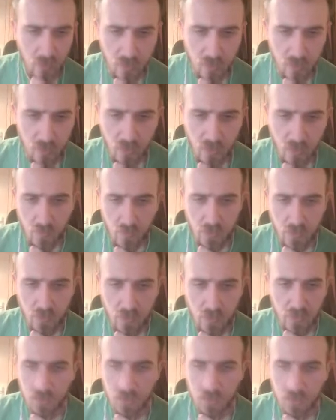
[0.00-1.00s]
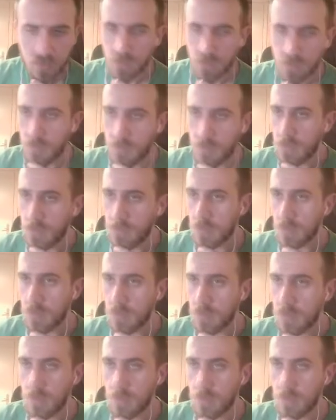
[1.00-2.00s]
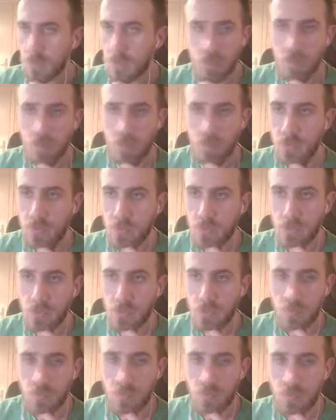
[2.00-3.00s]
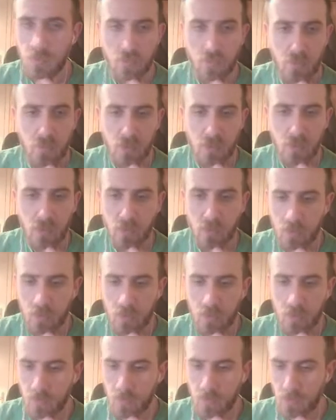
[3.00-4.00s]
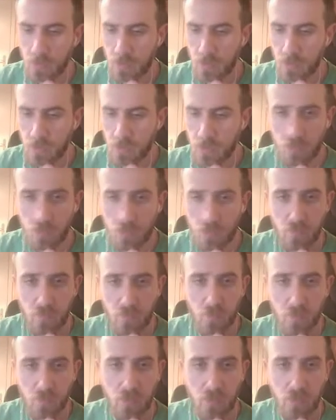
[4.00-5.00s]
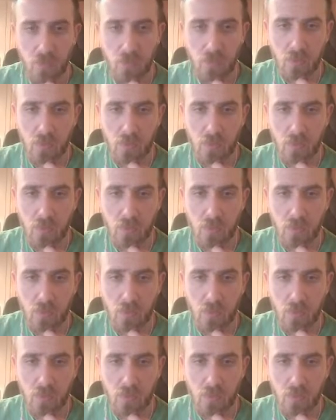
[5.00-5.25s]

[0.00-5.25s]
they released. I'm gonna show you from here, because I can show you from here.